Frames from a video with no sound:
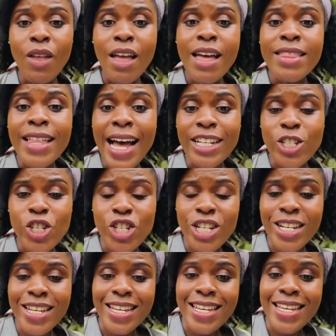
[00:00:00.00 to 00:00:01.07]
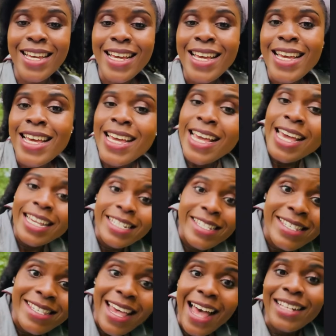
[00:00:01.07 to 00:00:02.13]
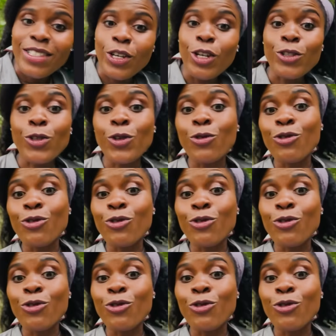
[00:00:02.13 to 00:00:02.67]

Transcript: that she is set to